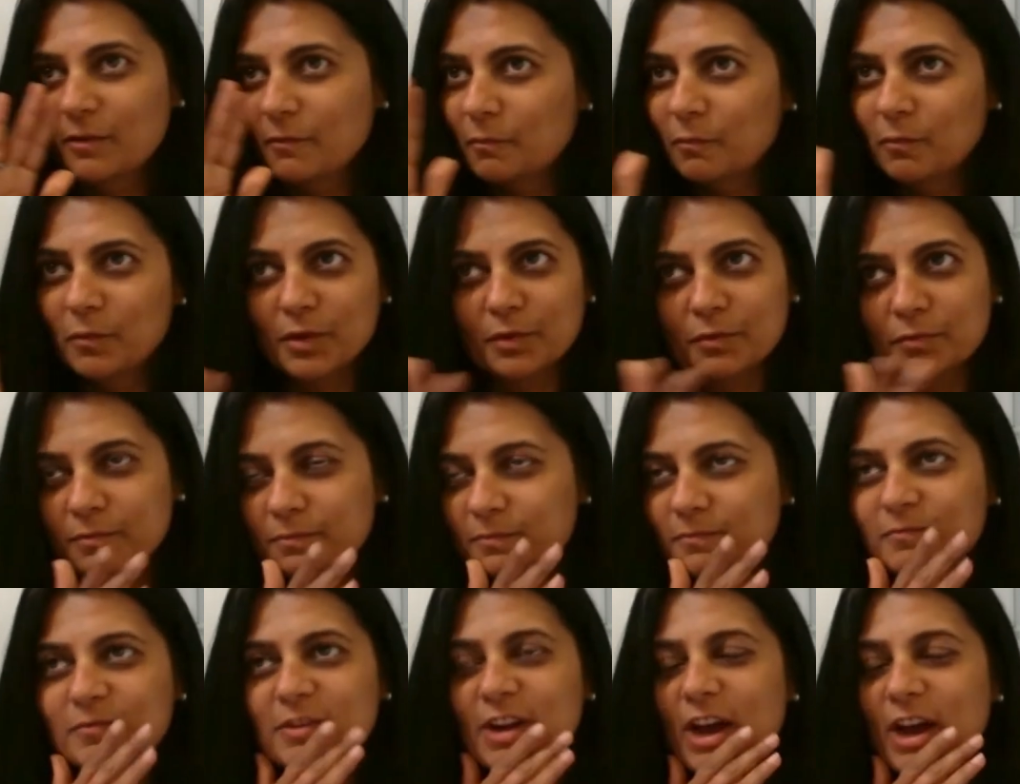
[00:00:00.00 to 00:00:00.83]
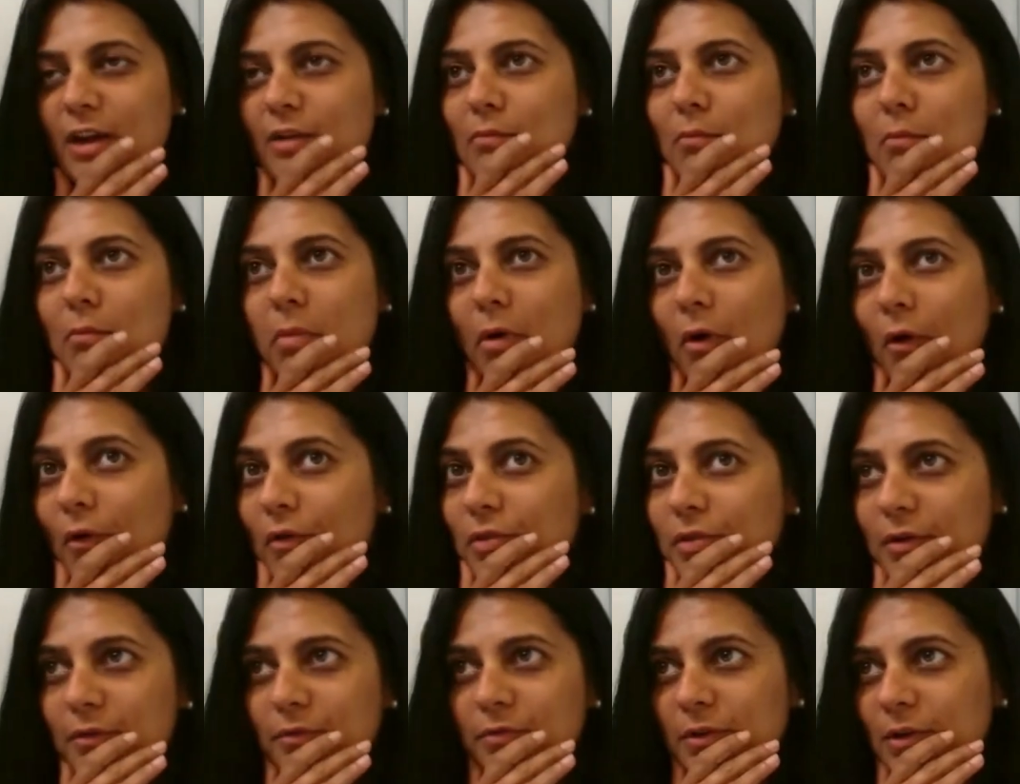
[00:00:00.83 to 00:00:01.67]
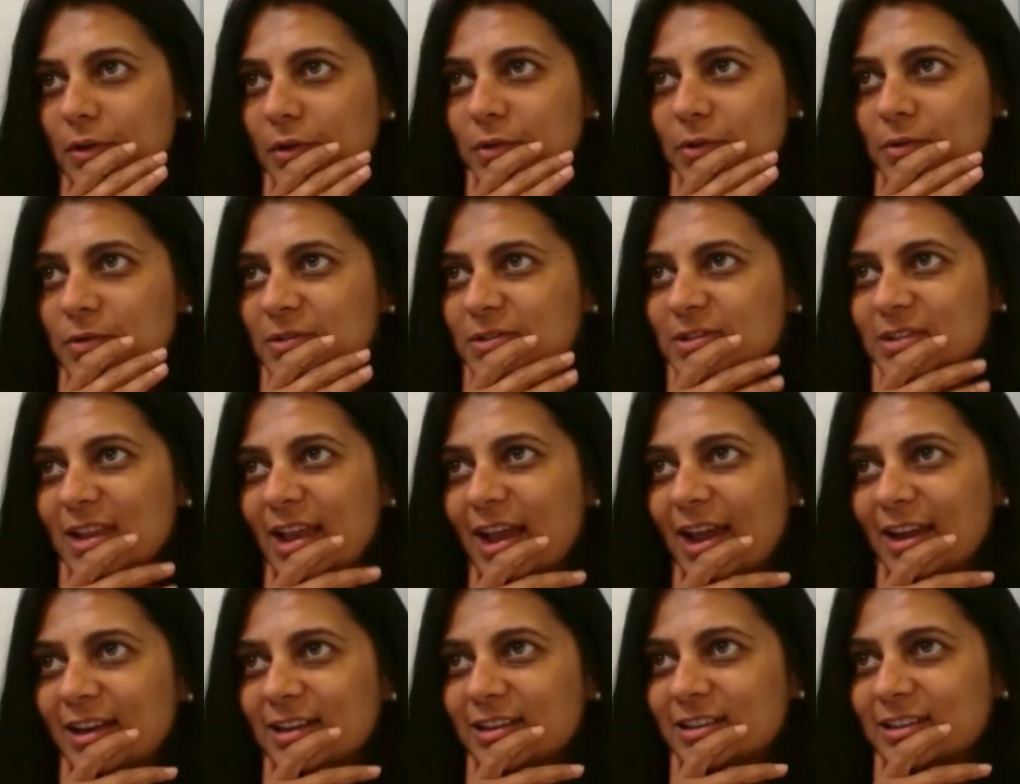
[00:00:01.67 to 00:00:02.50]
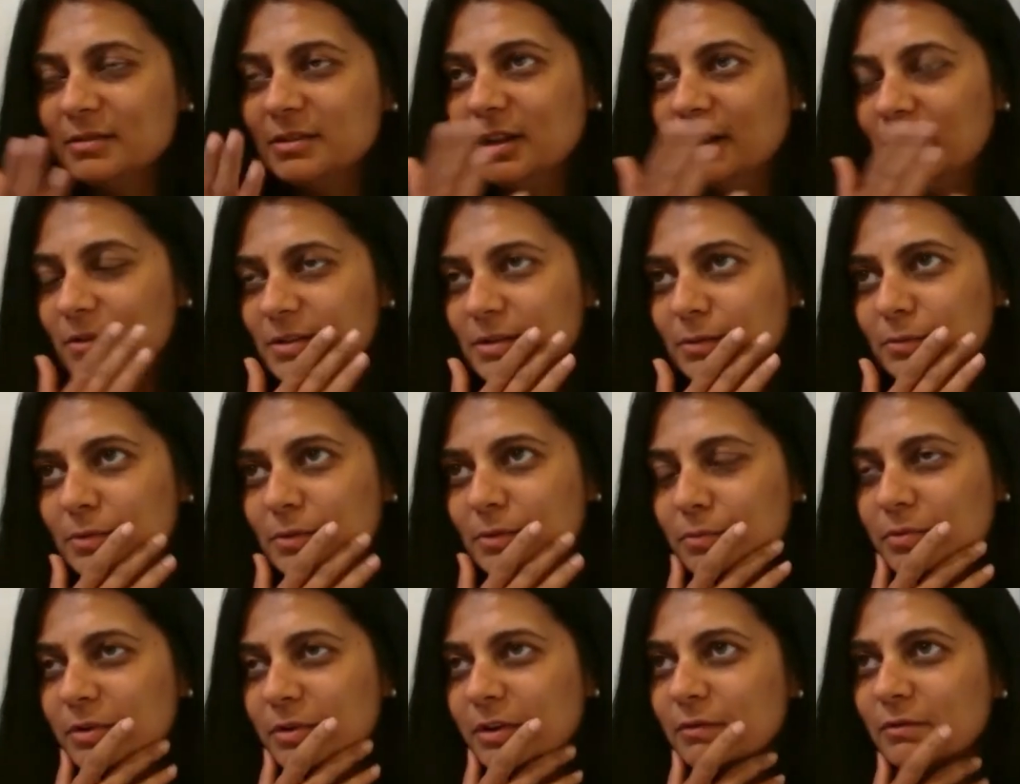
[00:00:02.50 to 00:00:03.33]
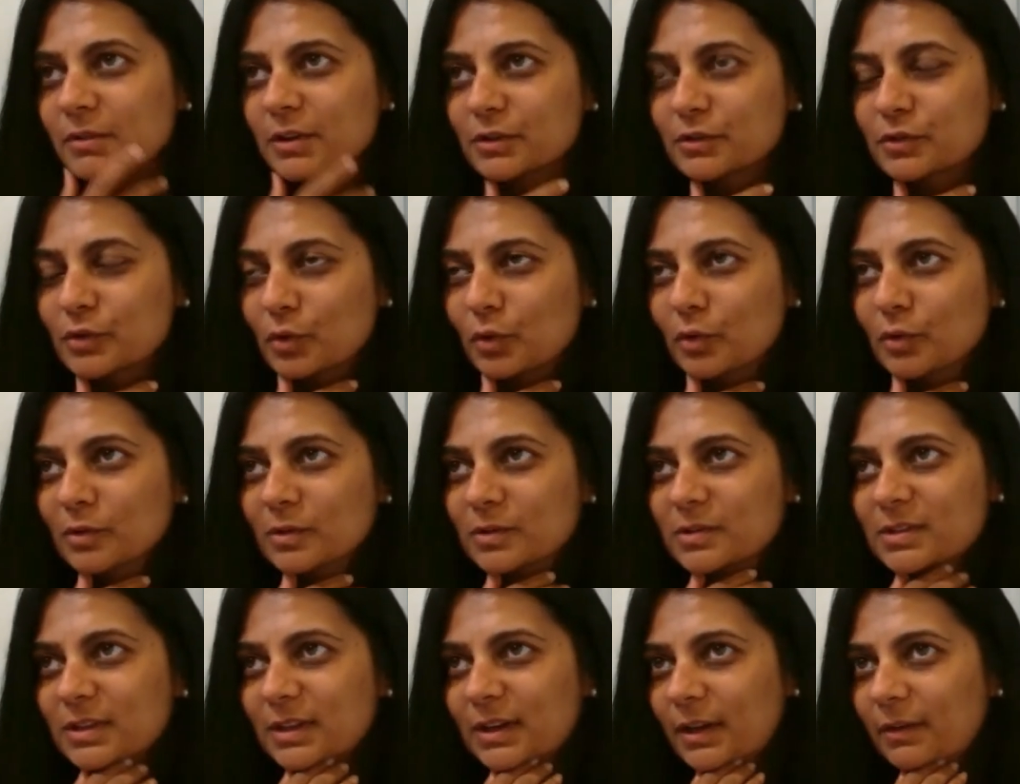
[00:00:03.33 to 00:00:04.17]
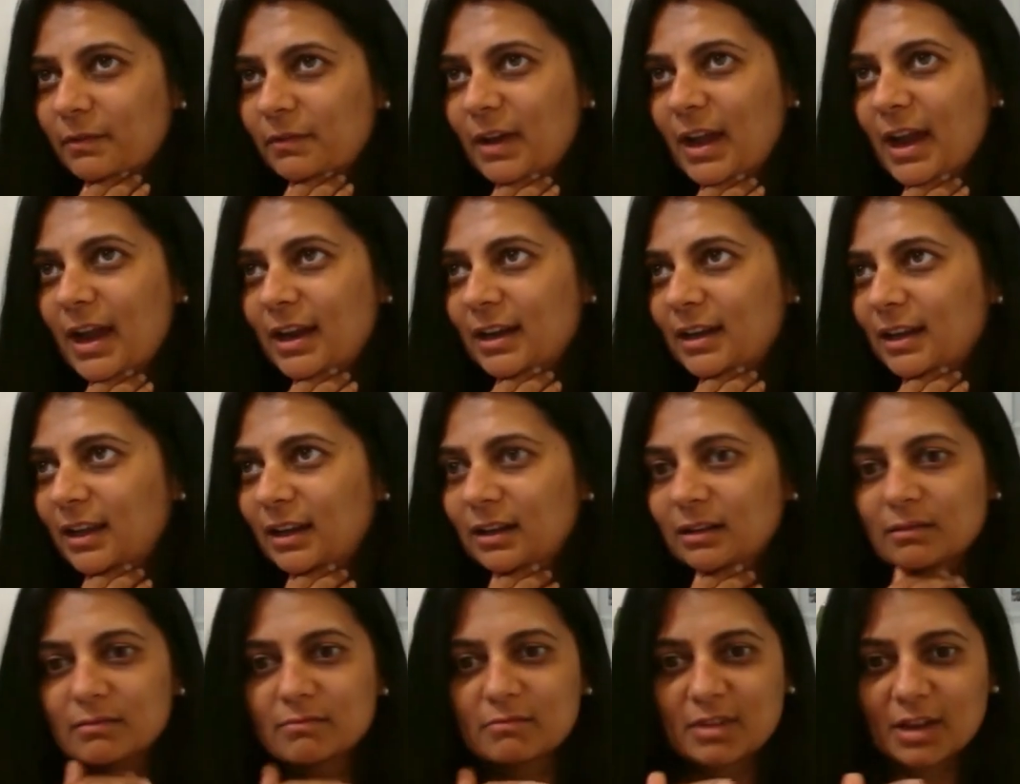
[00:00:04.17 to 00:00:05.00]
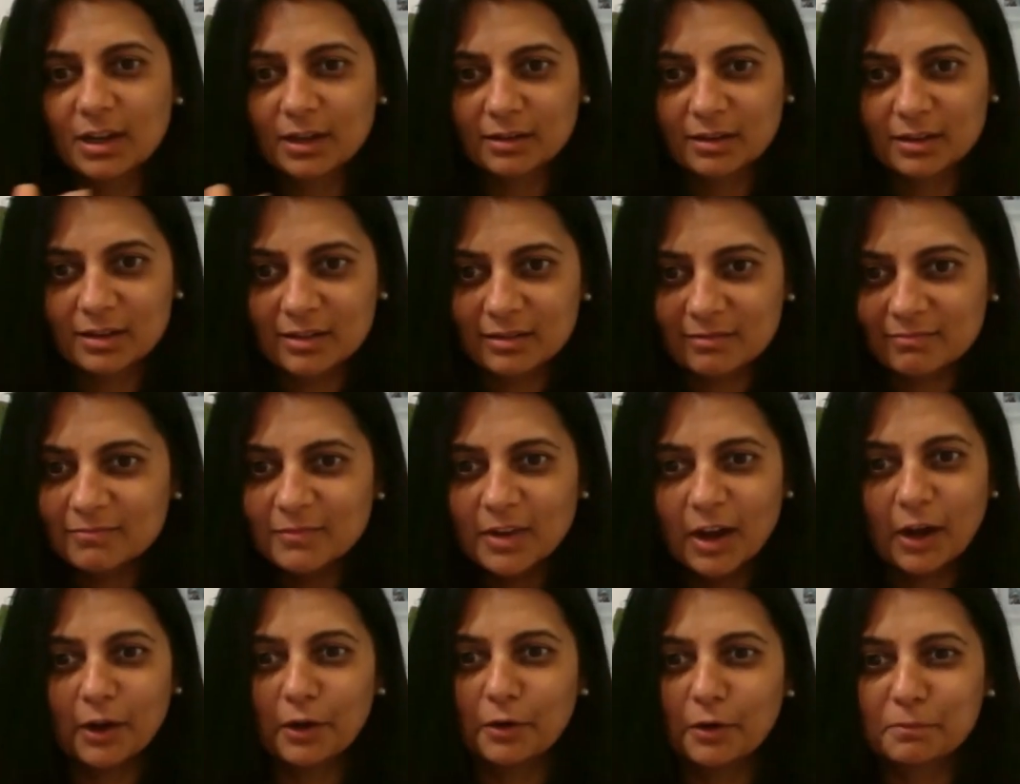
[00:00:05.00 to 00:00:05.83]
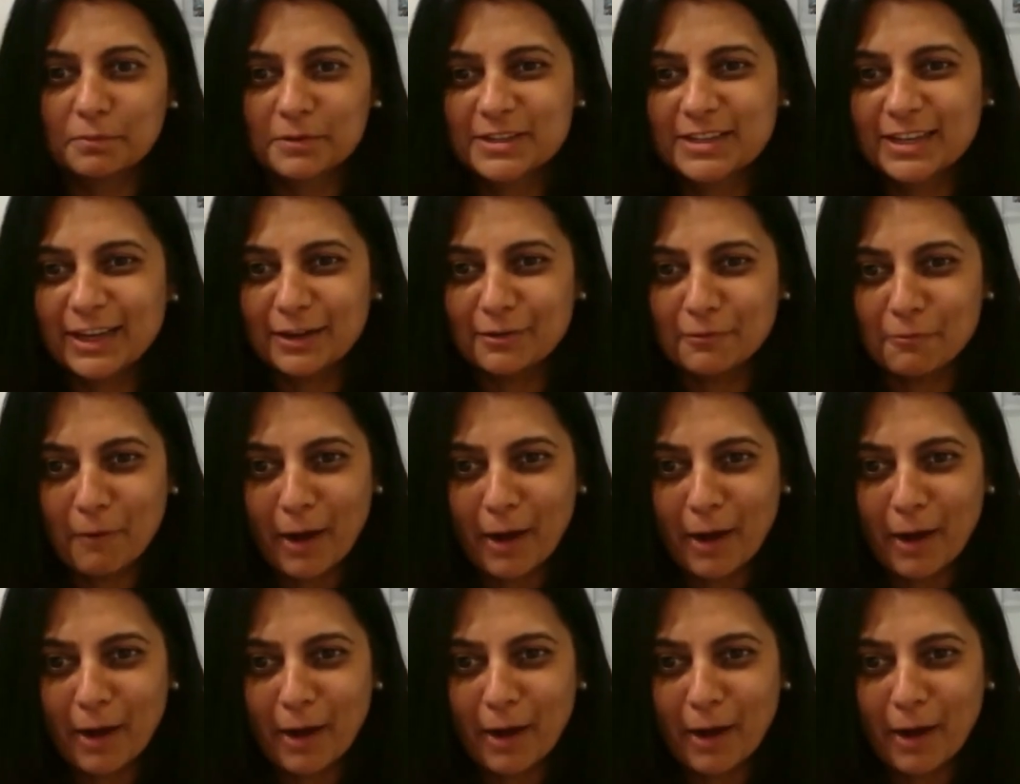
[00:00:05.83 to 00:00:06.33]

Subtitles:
We've done both of those at some of the previous roles that I've had, and again, 100%